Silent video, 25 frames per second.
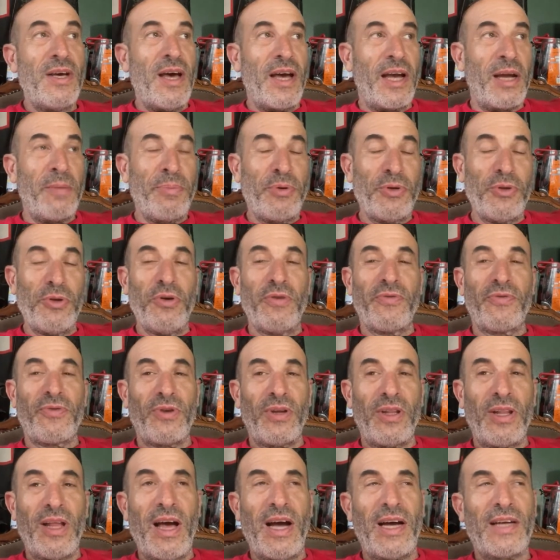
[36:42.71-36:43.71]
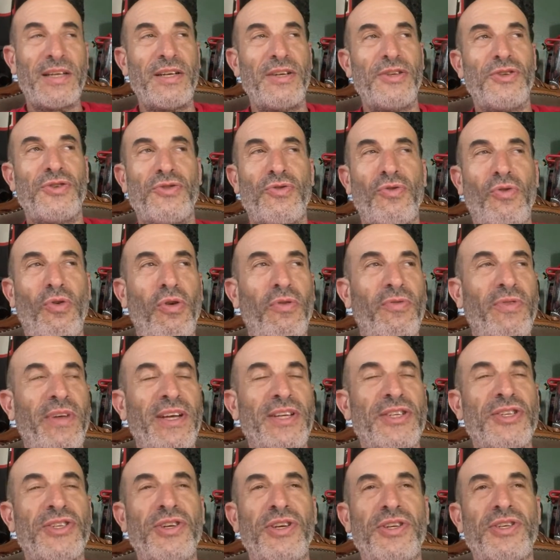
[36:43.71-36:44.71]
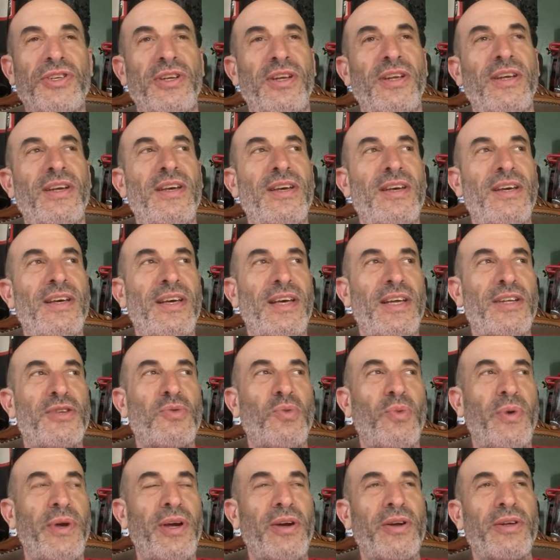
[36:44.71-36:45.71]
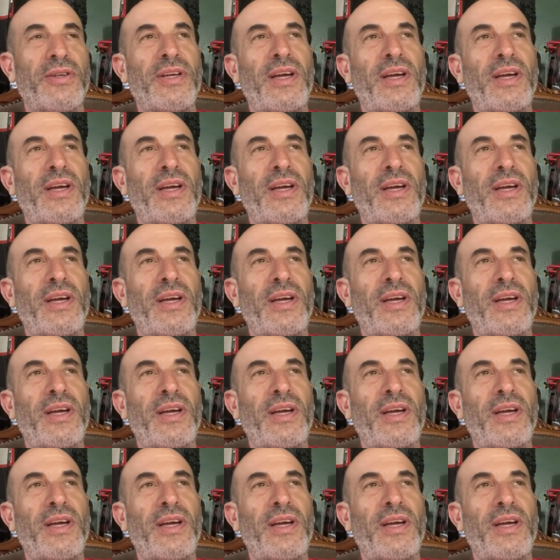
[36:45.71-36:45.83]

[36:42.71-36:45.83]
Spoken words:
I got pulled over a lot because I drove like such a. It's weird.